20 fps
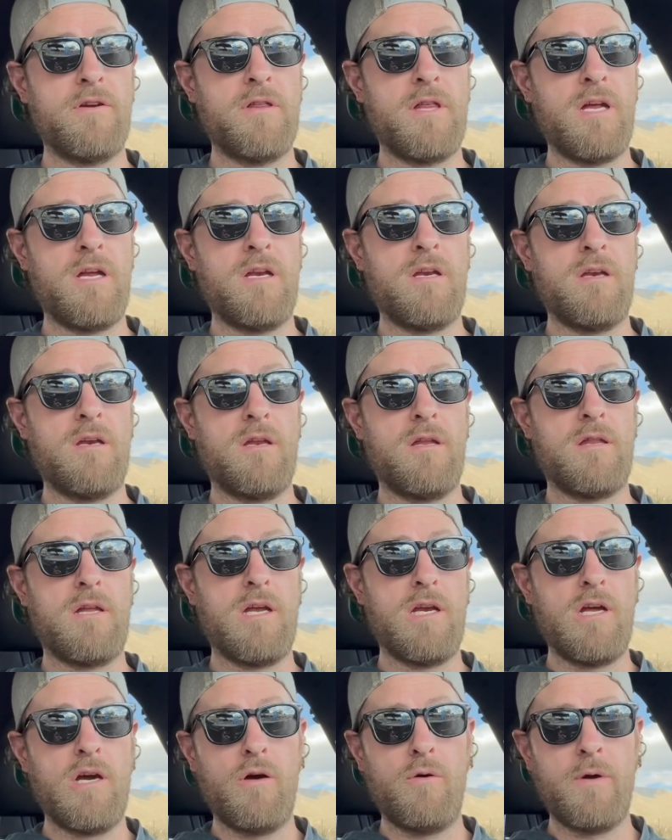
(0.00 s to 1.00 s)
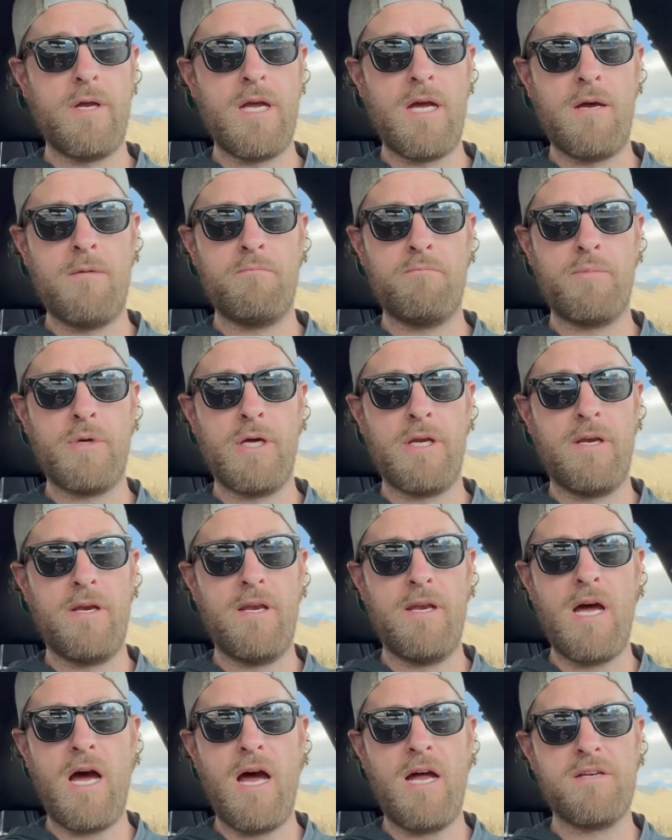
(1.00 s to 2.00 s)
than OEM, but
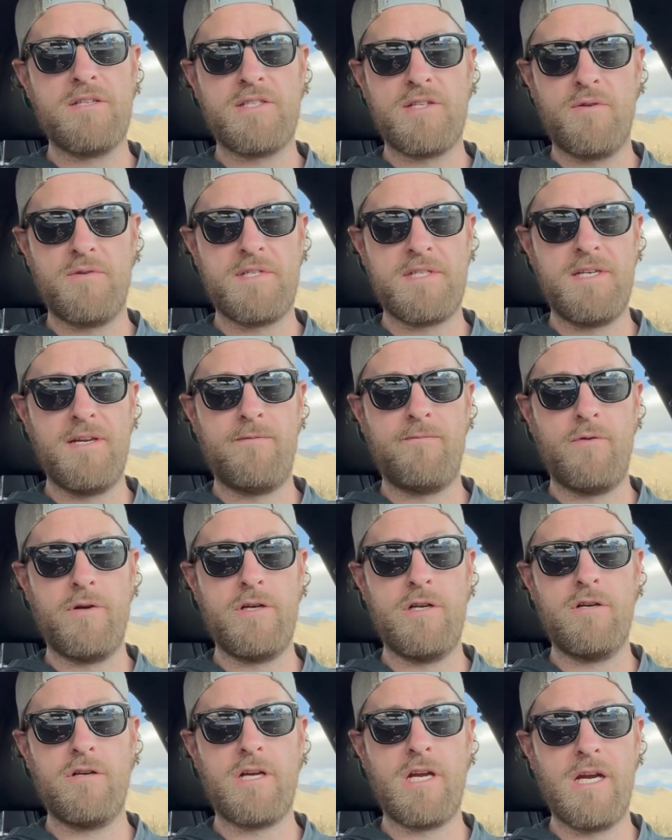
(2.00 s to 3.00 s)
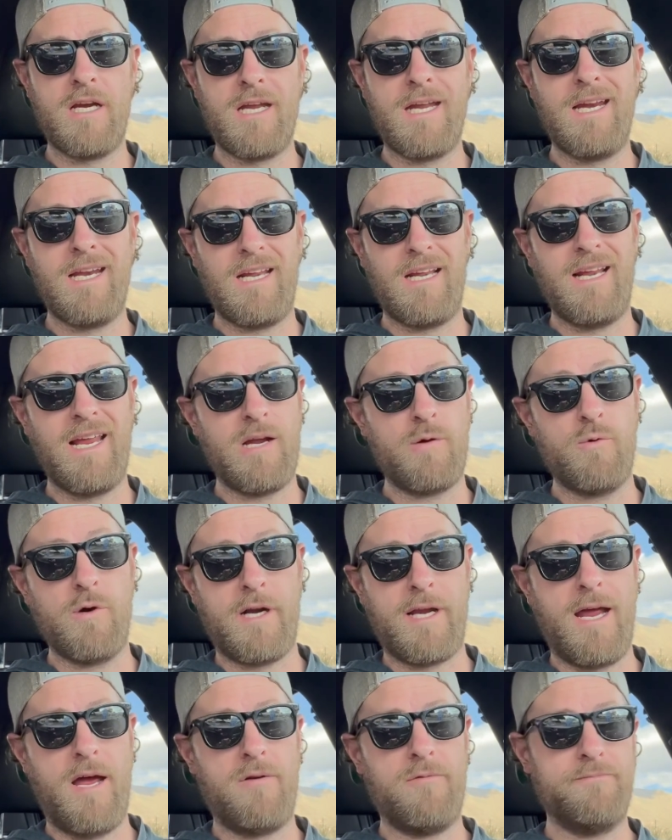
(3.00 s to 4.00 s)
not so stiff where you're gonna get a leg
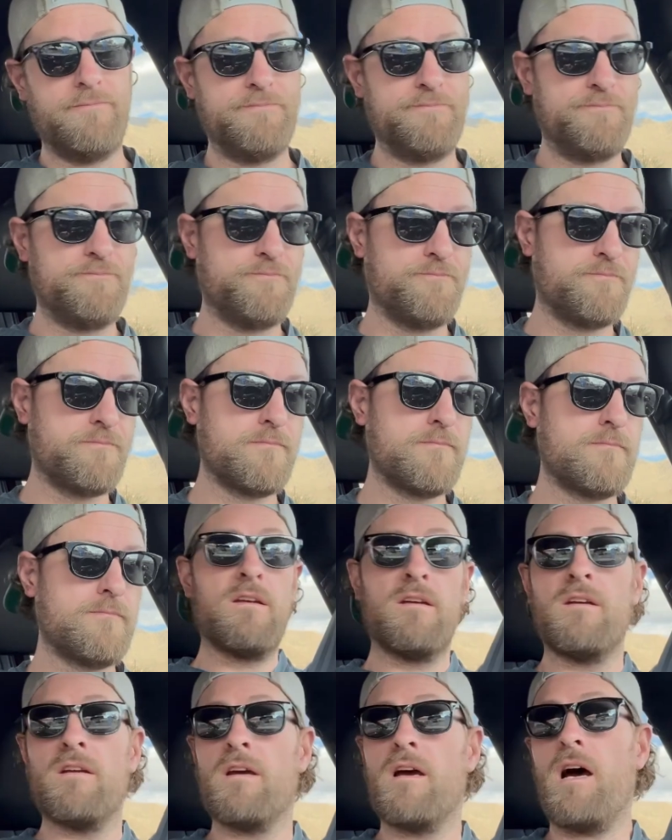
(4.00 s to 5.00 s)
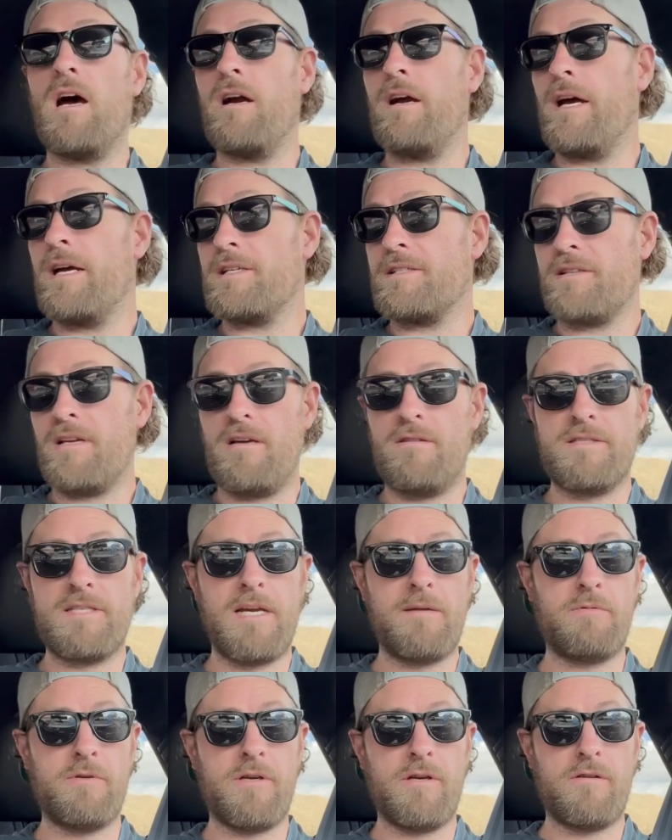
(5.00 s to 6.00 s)
workout. All right, so I was
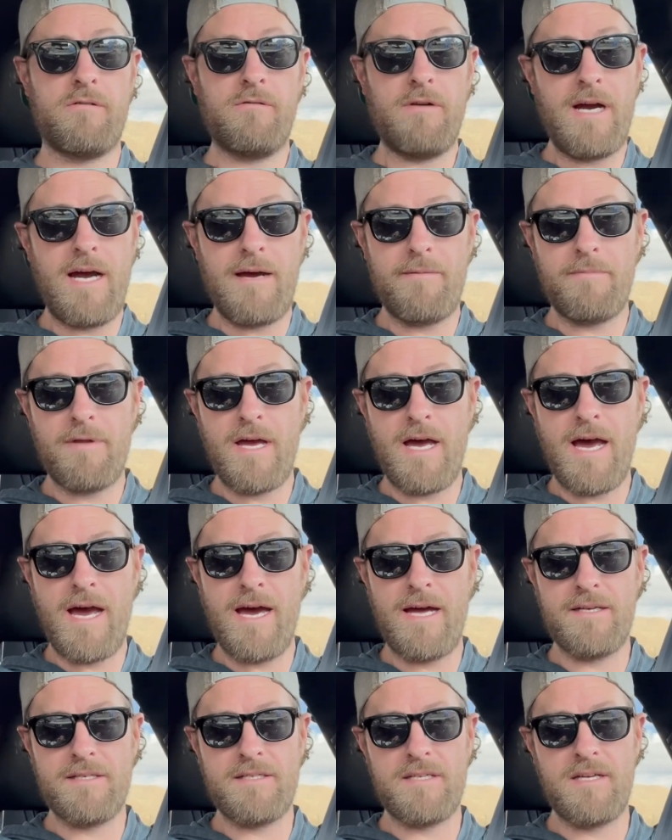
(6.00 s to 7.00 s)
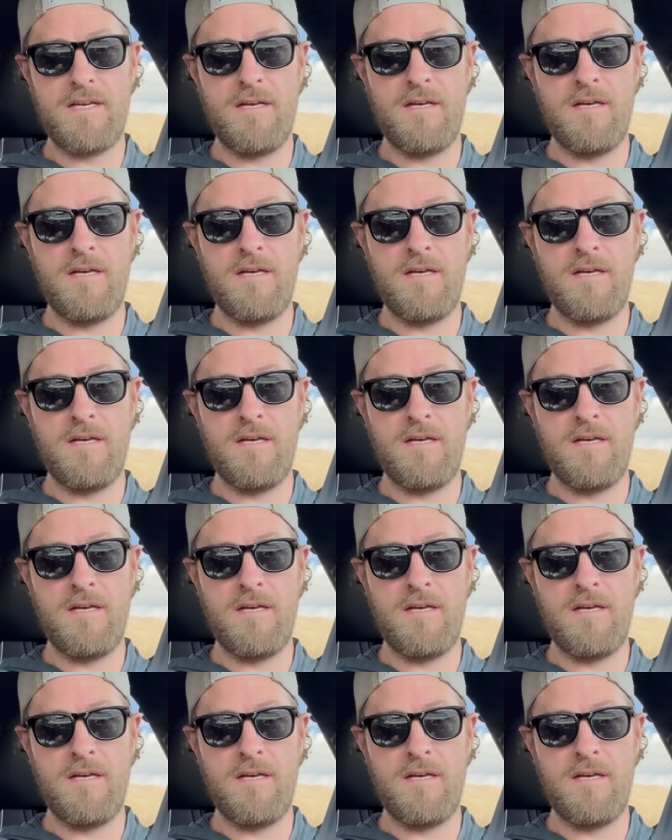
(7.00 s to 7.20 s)
able to grab that.